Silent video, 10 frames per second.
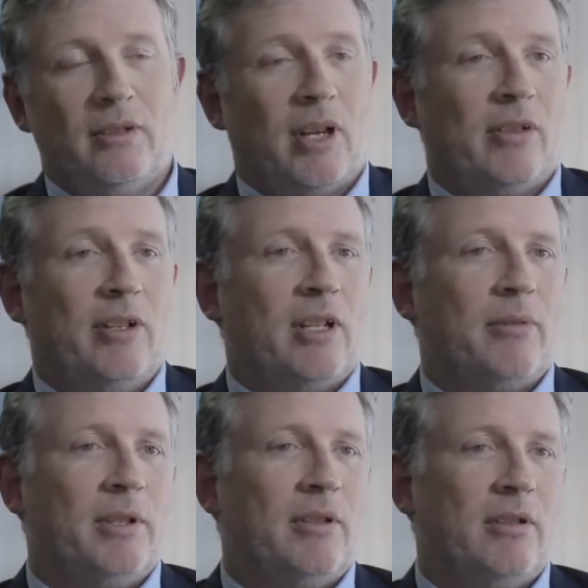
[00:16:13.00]
No, I agree.
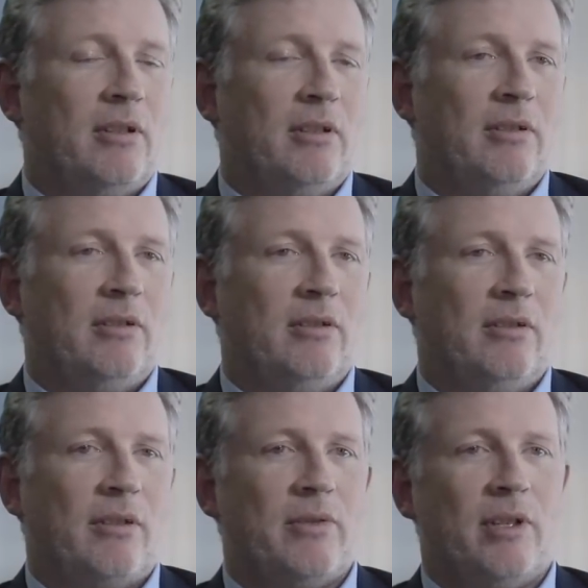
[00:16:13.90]
I mean,
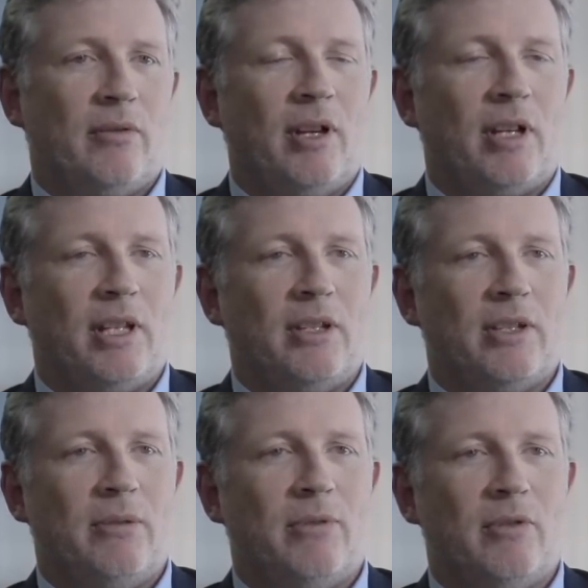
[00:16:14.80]
you're absolutely right. And
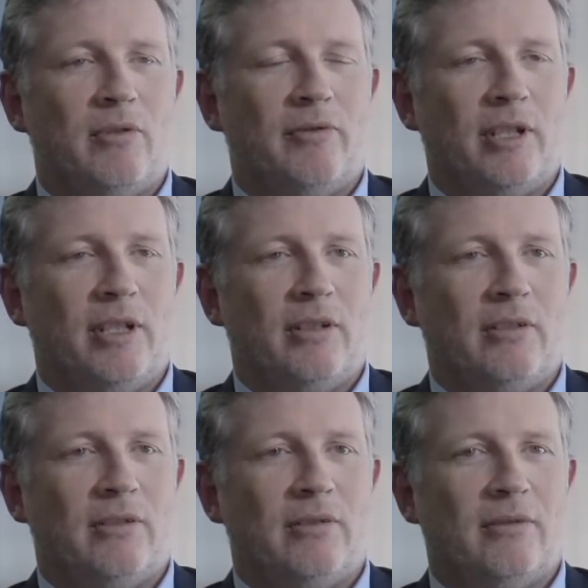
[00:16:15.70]
it seems an awfully
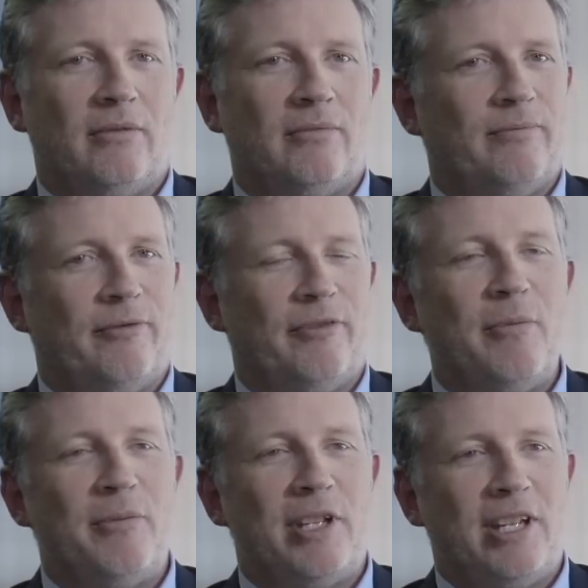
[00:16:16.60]

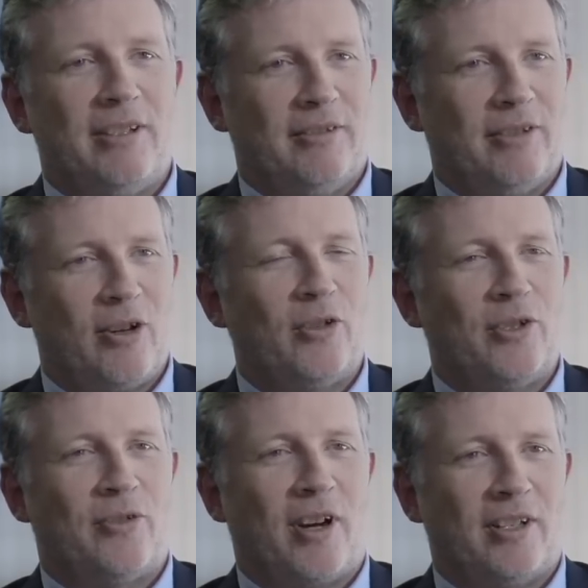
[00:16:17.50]
flimsy
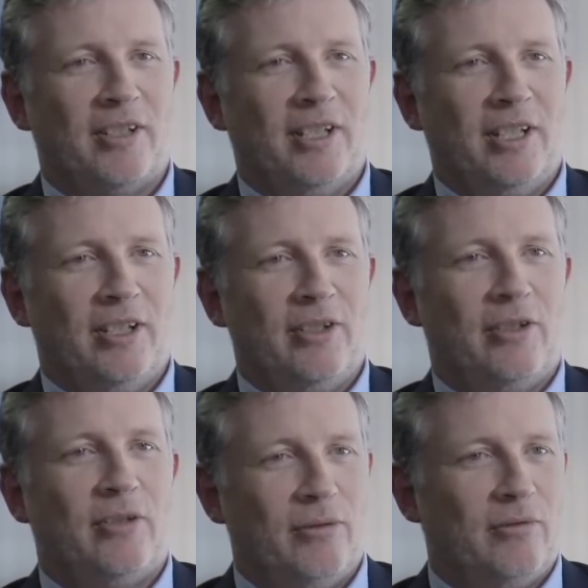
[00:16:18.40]
construct
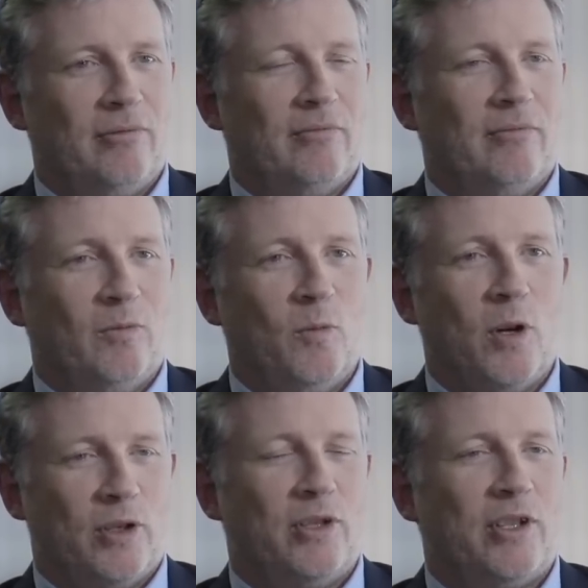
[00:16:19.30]
to
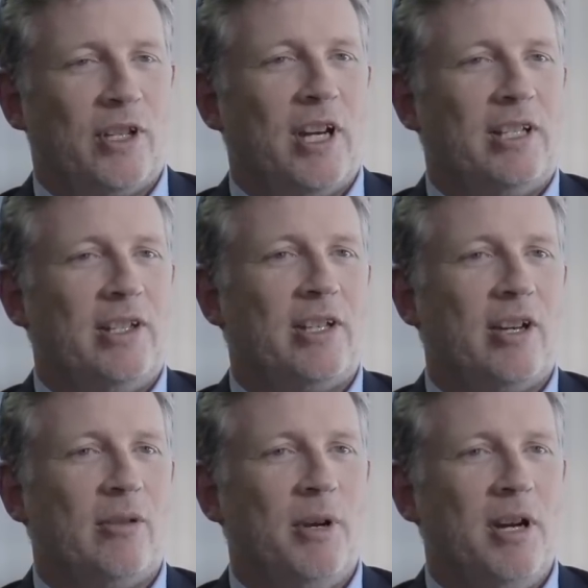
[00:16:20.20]
watch societies
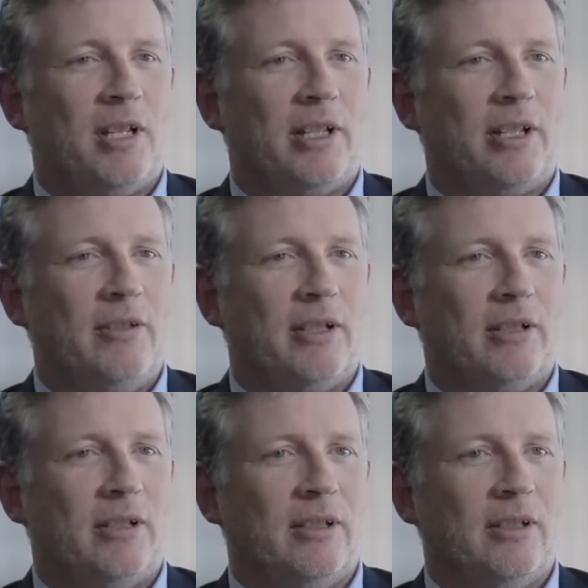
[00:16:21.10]
tear apart like they're doing.